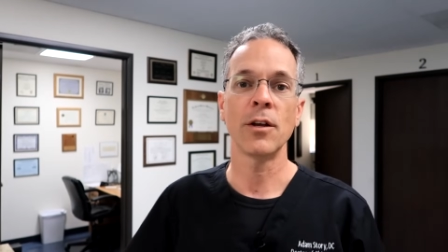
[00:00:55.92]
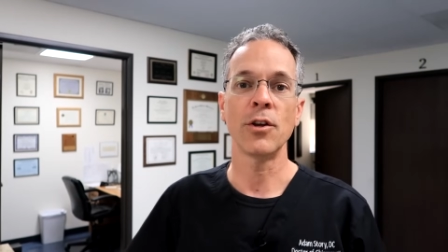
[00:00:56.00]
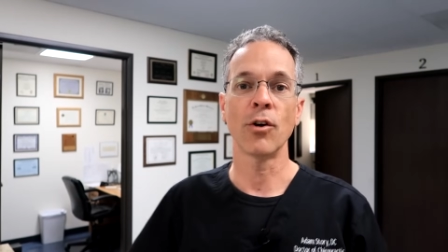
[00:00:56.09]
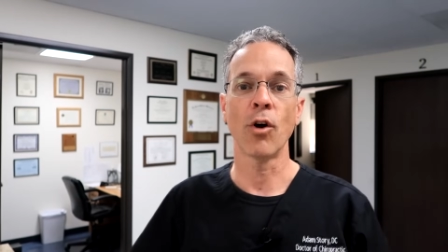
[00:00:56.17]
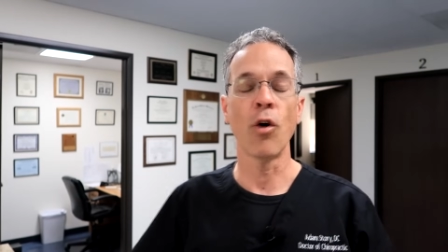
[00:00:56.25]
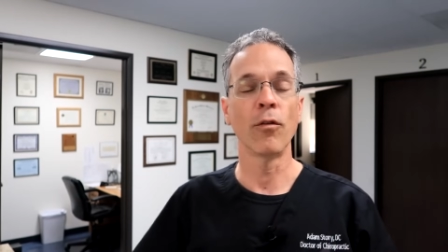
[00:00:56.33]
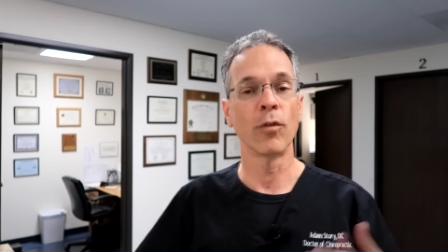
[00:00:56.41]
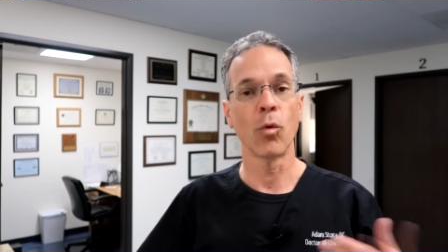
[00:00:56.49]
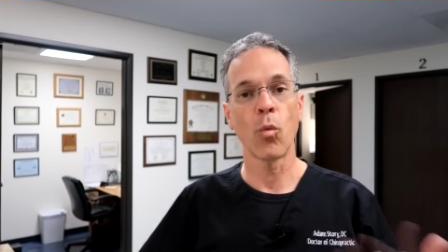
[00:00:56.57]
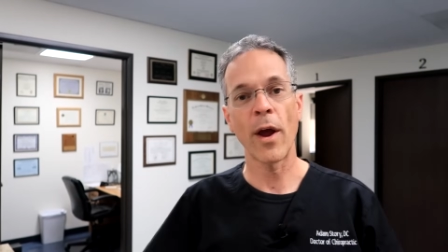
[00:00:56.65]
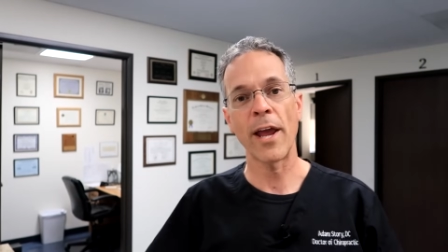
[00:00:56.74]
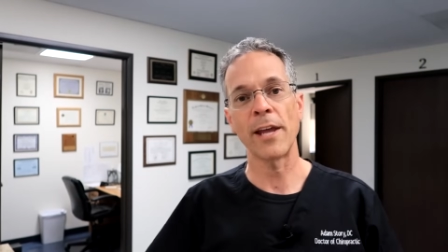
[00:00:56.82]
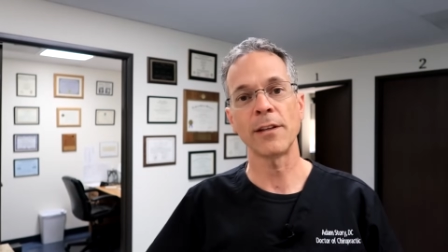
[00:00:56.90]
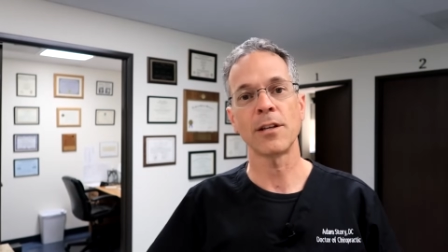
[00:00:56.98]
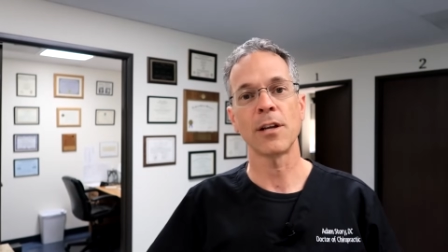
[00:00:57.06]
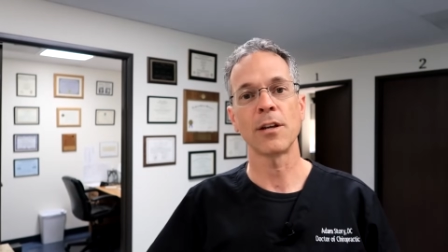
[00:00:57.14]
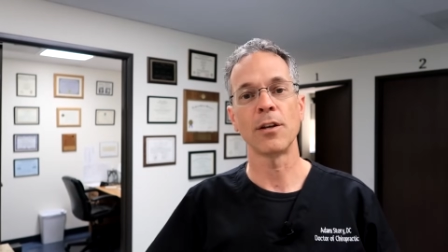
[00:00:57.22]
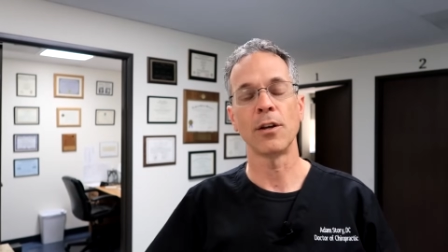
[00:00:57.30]
you're
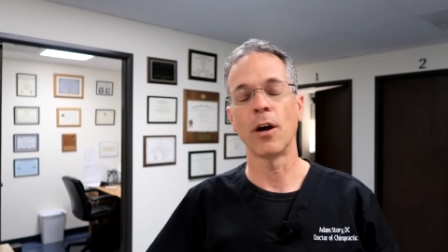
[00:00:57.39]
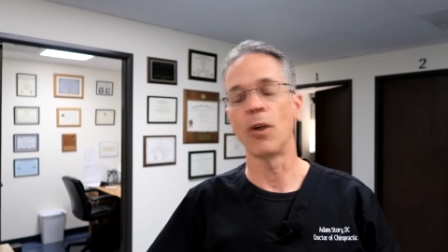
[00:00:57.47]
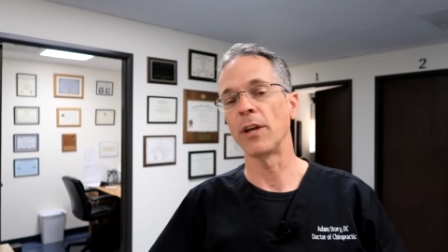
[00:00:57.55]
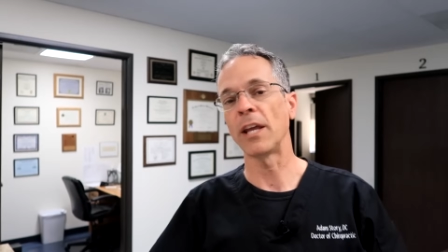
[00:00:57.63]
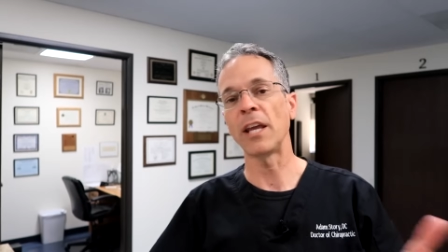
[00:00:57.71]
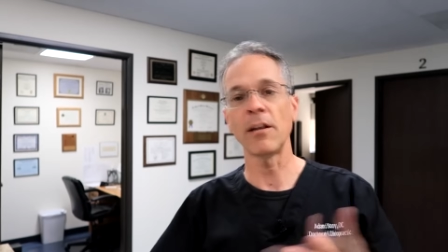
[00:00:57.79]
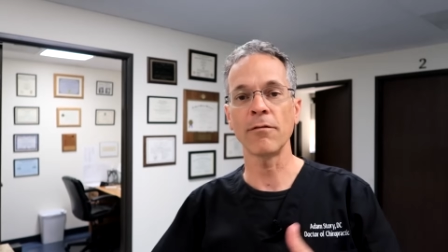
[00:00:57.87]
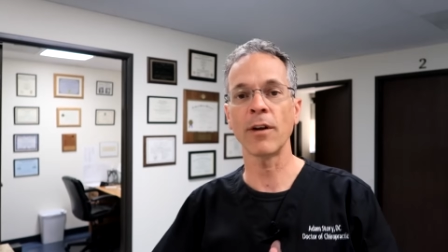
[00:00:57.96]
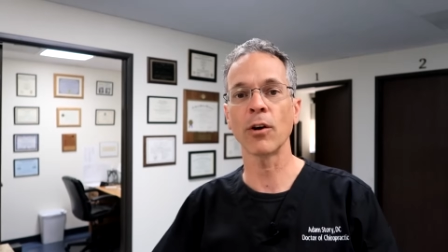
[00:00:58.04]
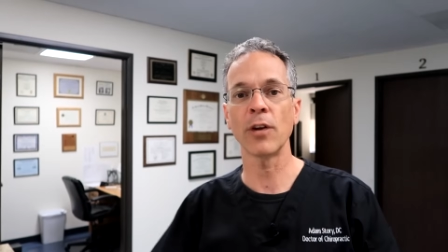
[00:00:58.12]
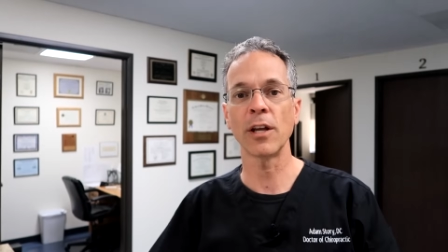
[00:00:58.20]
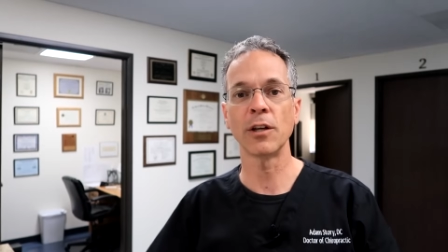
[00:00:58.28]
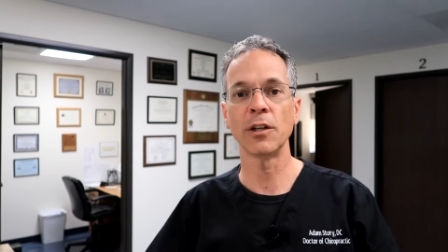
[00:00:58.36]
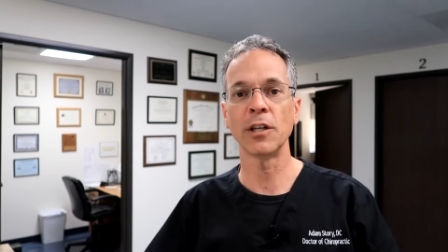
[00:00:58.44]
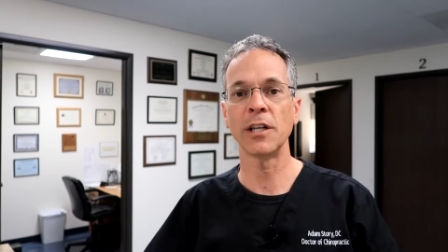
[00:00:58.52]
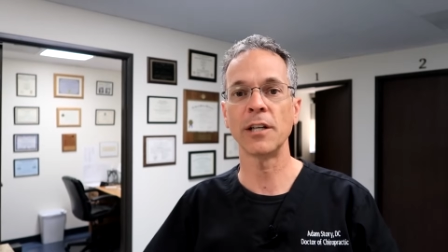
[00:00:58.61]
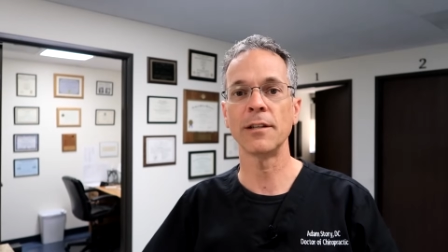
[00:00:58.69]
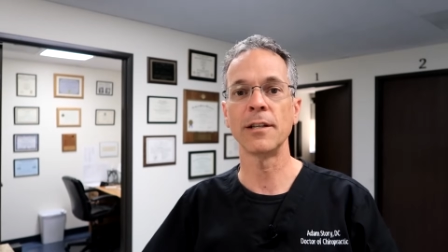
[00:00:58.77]
overweight, you don't eat very
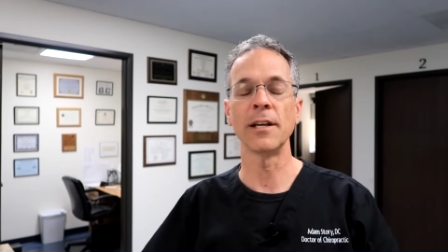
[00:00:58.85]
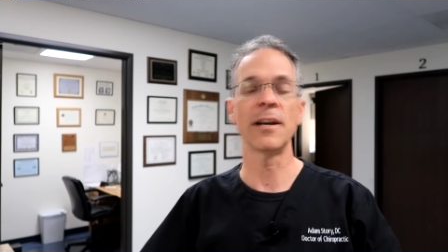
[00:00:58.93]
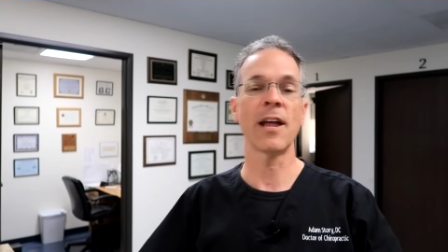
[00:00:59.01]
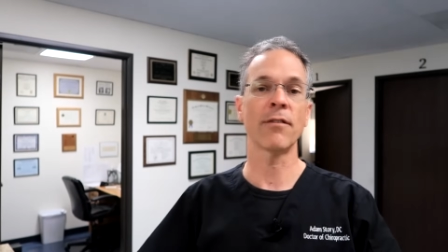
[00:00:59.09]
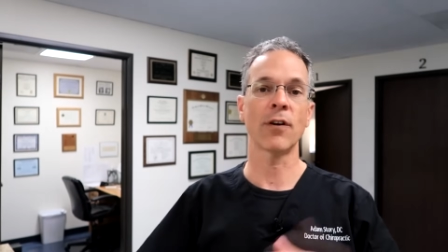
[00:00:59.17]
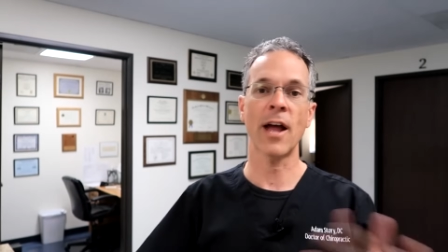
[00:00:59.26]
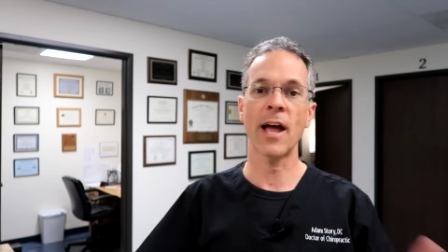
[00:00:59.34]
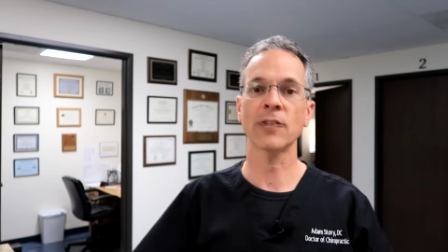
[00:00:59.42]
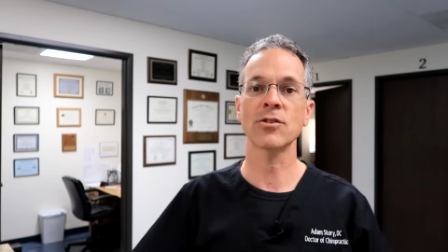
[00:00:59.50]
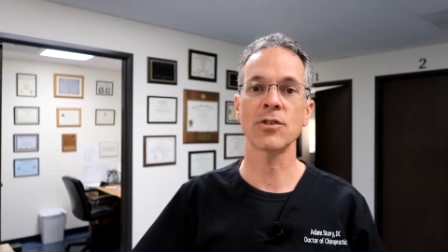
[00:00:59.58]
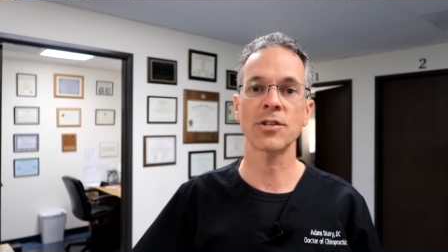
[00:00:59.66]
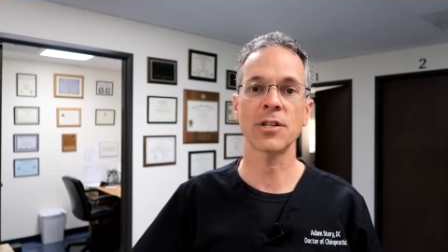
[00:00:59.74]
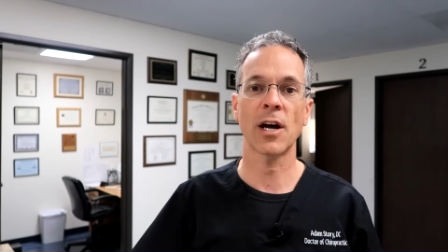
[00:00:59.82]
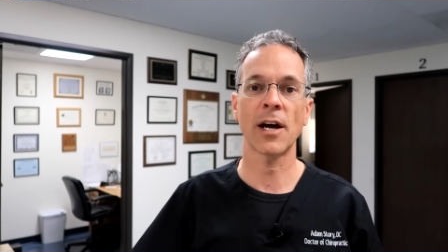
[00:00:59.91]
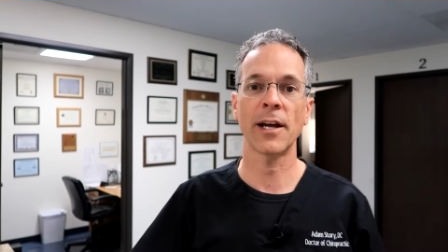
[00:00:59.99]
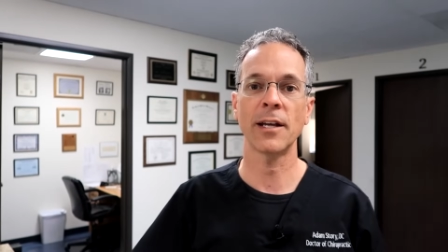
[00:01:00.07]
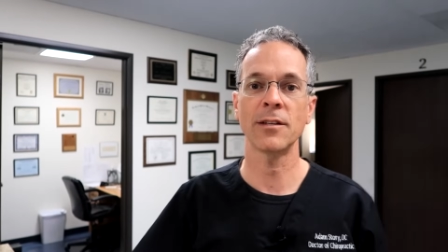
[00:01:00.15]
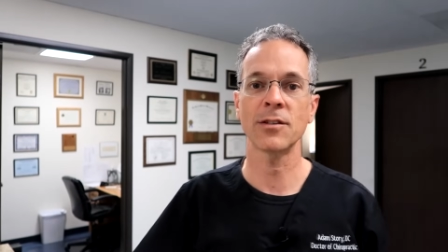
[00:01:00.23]
good, you never
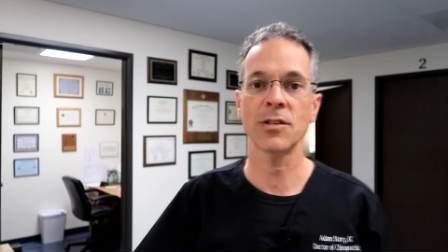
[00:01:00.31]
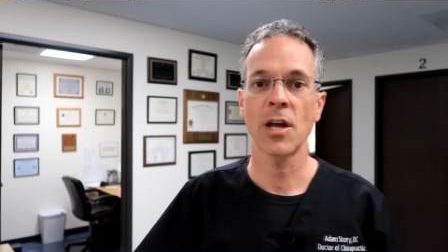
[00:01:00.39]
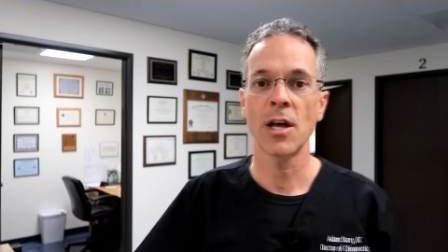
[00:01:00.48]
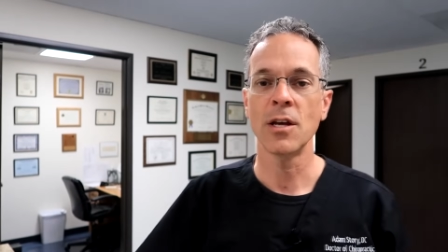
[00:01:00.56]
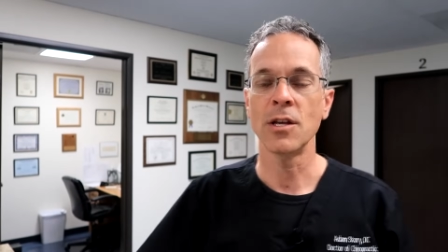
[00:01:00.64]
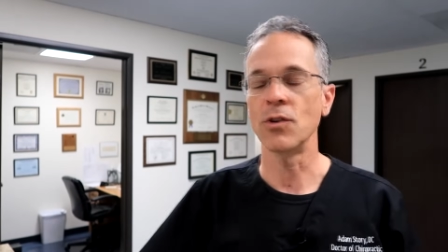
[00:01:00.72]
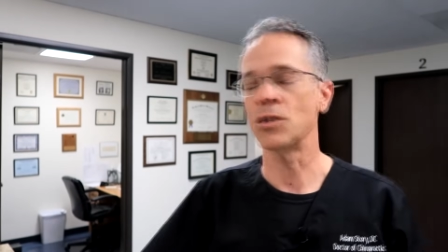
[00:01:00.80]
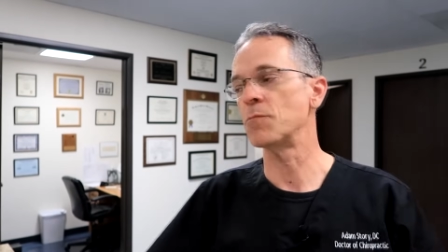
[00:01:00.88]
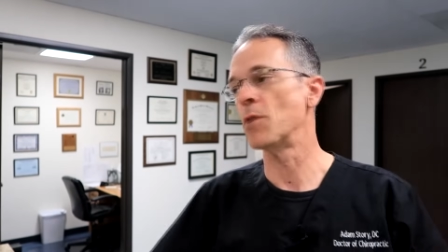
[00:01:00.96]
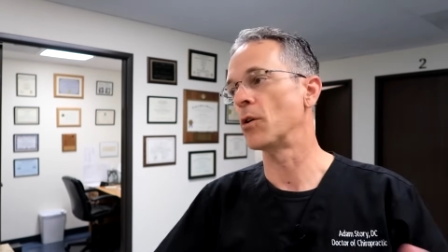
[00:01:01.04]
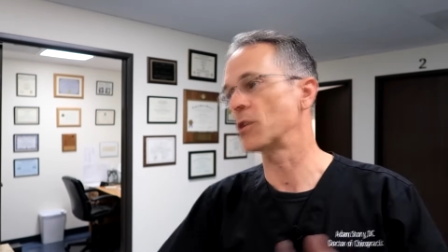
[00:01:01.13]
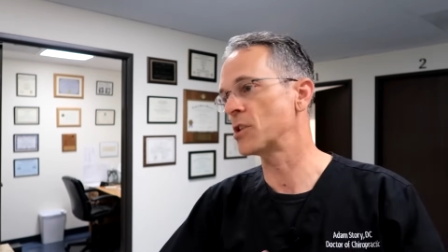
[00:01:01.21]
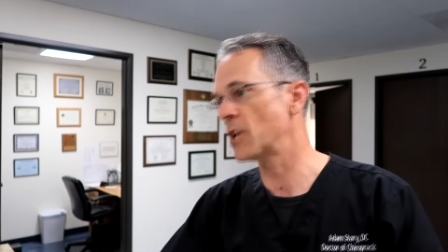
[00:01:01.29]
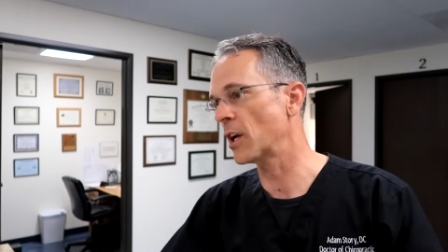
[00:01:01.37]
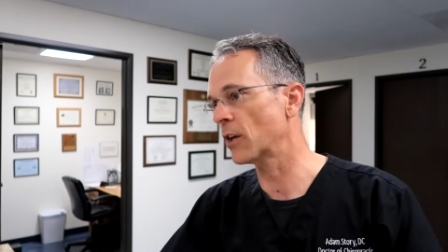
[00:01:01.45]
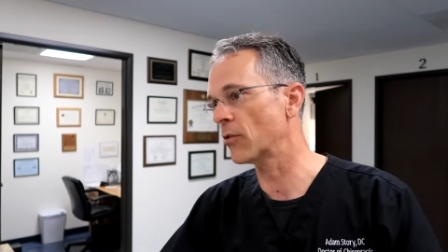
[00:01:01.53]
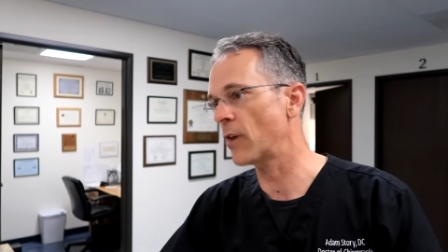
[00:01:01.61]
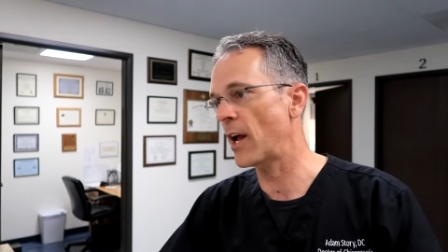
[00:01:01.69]
exercise, you smoke
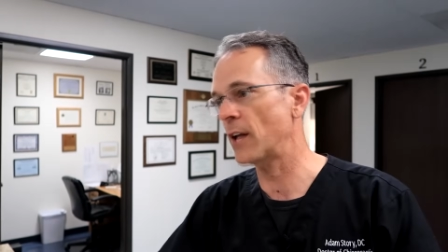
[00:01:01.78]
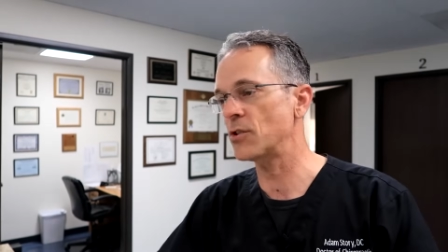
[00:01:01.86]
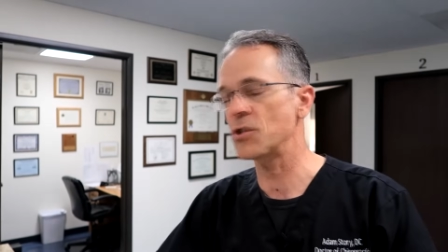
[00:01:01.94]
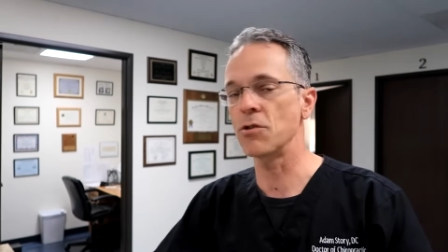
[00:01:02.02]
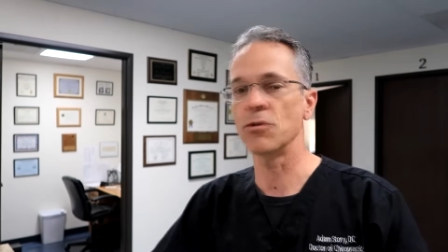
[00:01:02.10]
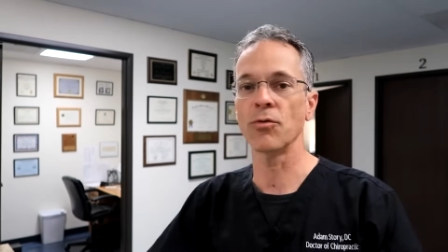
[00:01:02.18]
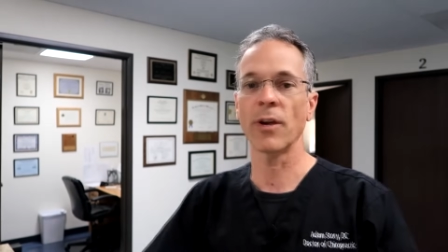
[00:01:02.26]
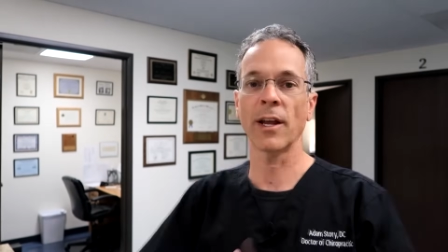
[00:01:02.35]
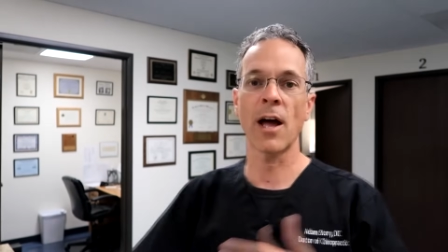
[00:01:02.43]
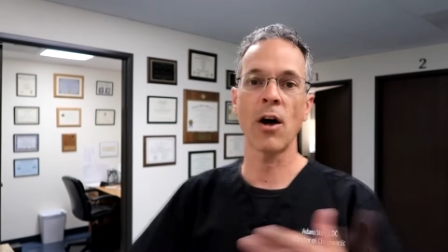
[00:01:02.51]
cigarettes, you drink